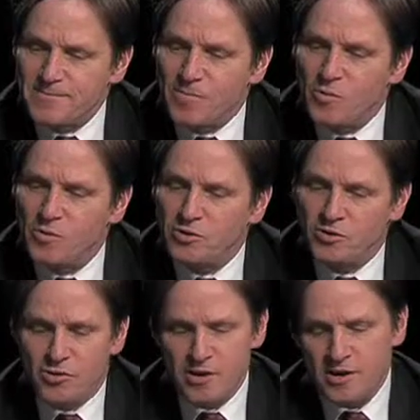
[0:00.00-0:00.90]
we're
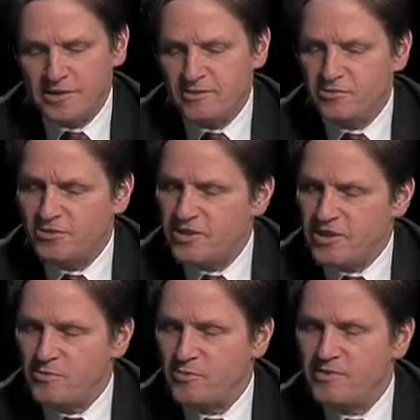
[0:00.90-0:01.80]
trying to
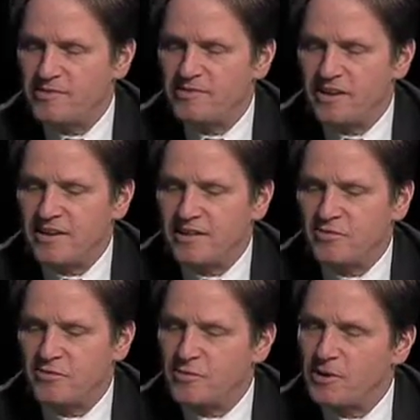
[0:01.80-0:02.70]
stay with these
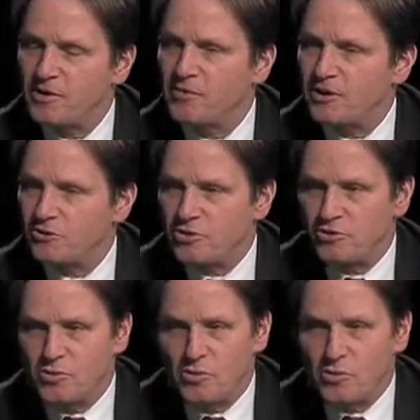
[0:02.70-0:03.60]
kids from elementary
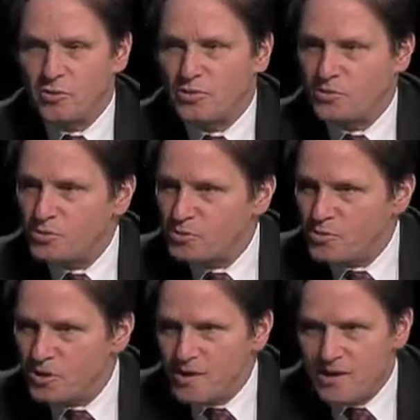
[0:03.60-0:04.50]
school
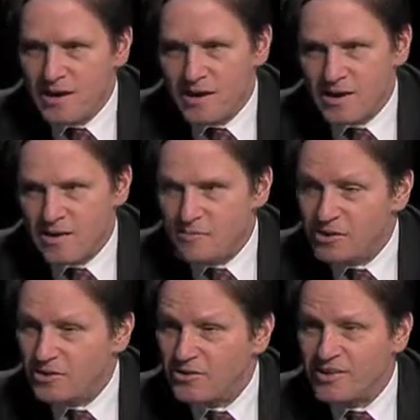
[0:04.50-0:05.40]
through
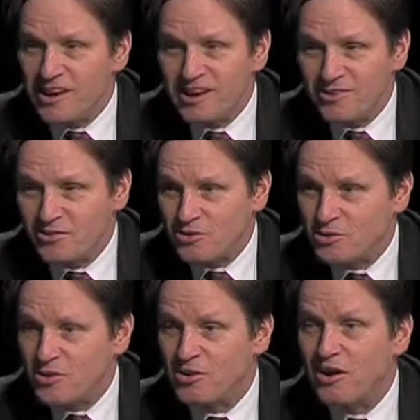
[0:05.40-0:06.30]
middle and high
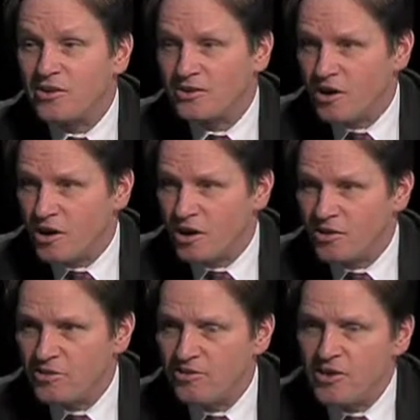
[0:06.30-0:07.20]
school and on to
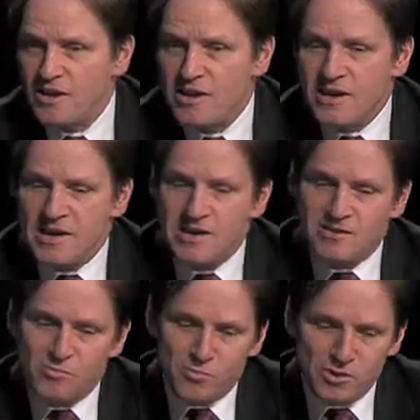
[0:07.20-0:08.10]
college.
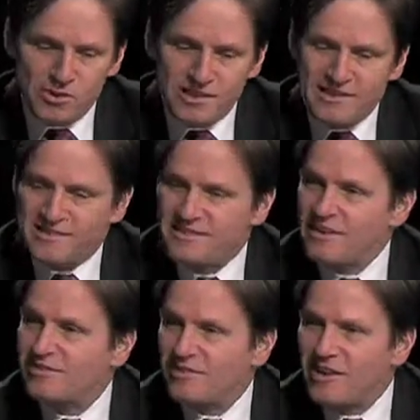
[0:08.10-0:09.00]
It's really, in a
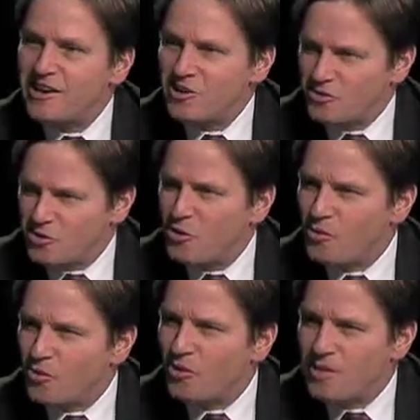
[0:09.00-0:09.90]
sense, like a
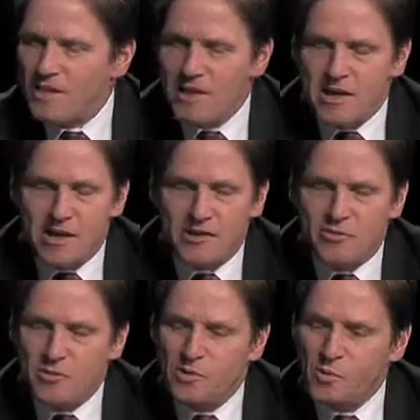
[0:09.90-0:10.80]
school. And
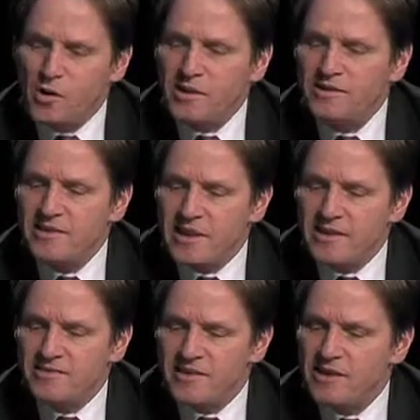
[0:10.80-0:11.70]
so we want to
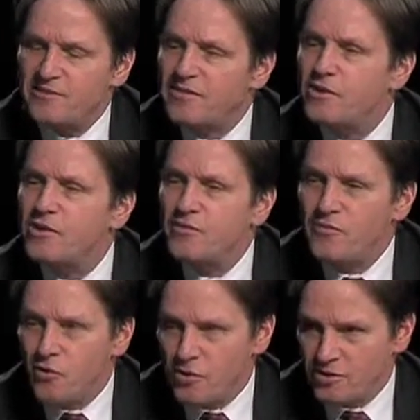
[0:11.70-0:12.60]
stay very
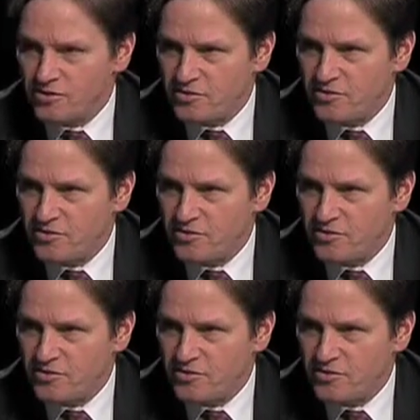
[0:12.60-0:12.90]
focused